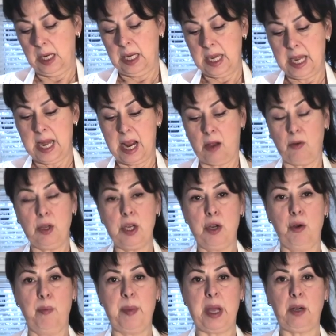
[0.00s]
Now, you're
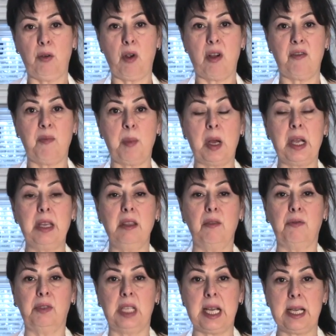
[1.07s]
better off buying the
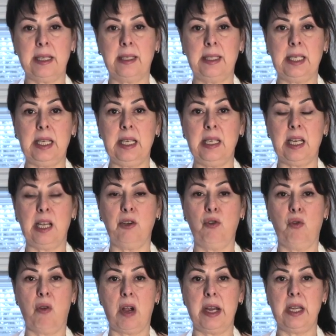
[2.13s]
flaxseed and
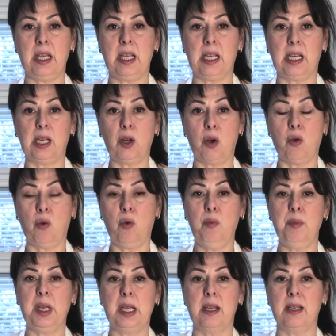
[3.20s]
grinding it at home
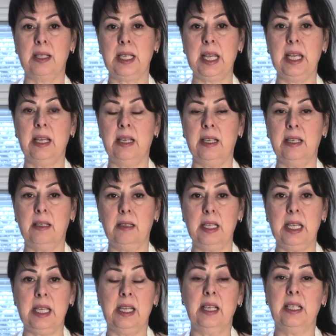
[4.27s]
because
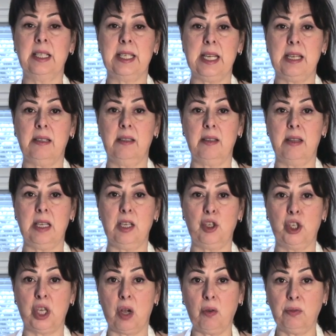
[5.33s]
it extends the
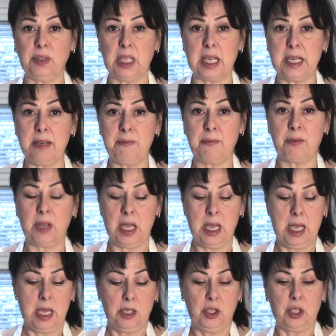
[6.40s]
shelf life.
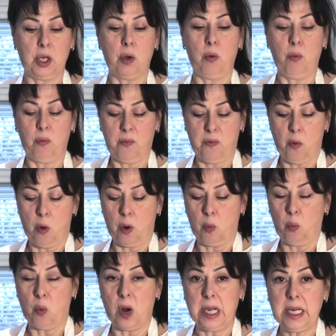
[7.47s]
So for
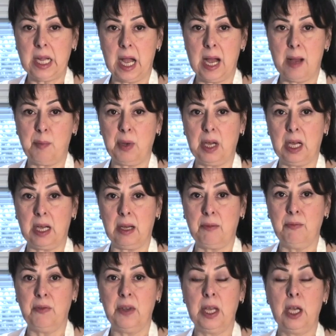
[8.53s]
1 cup
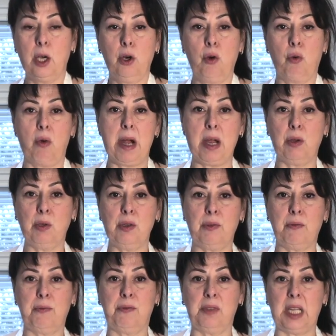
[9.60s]
of ground
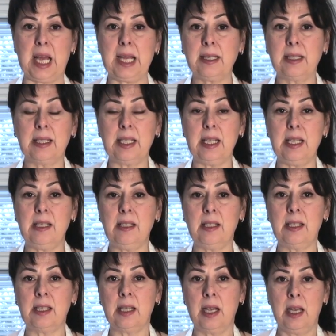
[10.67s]
flax
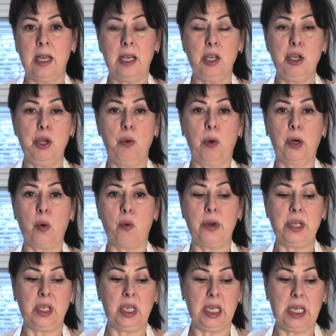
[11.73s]
seeds, you are going
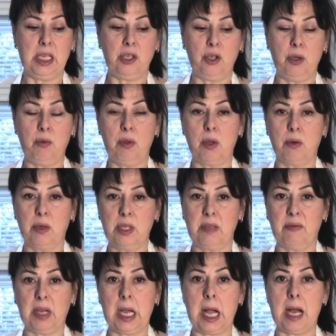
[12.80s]
to need
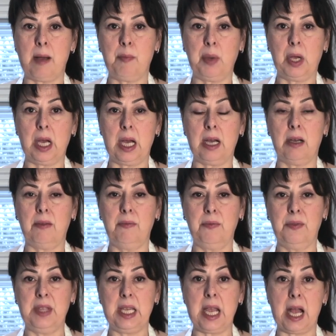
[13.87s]
2/3 cup of
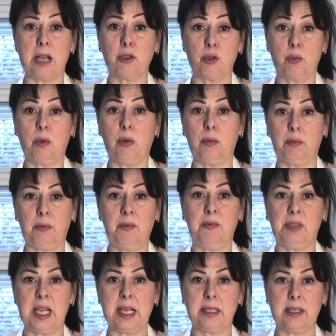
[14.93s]
the actual
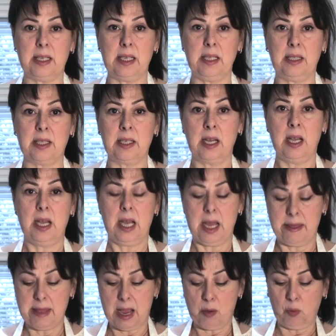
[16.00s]
flax seeds, and
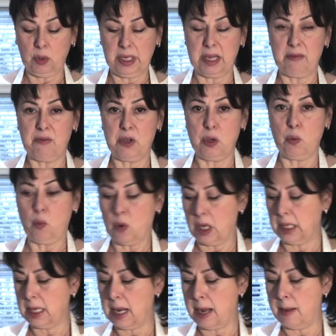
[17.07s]
that will give you 1
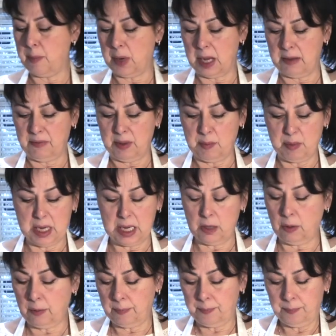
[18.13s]
cup of the
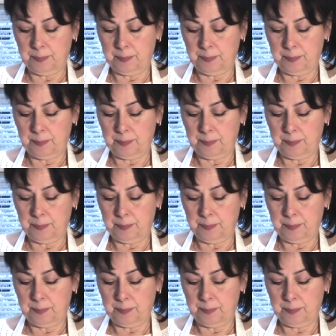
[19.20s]
meal.